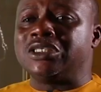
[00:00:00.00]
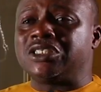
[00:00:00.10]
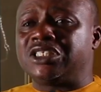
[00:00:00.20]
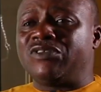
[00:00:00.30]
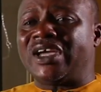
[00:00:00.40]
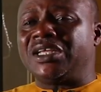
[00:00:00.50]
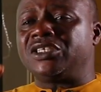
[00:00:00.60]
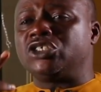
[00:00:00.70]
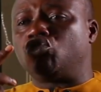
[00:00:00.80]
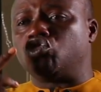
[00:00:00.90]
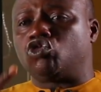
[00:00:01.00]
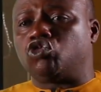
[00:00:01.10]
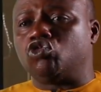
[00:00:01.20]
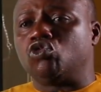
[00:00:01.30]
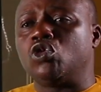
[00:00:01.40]
It is divided into
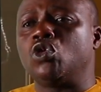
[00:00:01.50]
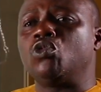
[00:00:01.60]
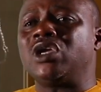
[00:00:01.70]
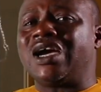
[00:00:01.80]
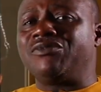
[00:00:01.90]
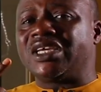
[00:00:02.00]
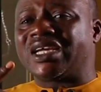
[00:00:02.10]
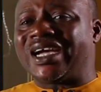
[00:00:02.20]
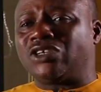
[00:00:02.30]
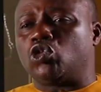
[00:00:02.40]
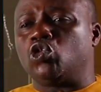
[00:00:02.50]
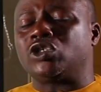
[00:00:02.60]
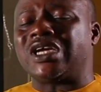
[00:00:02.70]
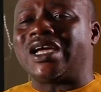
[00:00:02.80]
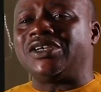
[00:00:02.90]
two. We have the
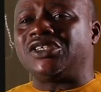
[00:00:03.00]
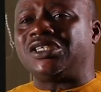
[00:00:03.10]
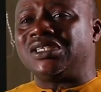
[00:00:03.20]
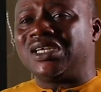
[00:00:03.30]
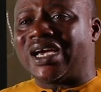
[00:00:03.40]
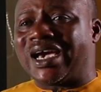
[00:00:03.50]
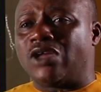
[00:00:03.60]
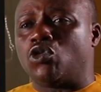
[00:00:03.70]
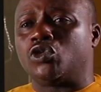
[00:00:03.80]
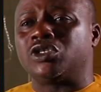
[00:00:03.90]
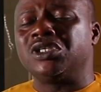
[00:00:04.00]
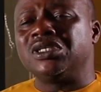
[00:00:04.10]
cathode and the anode.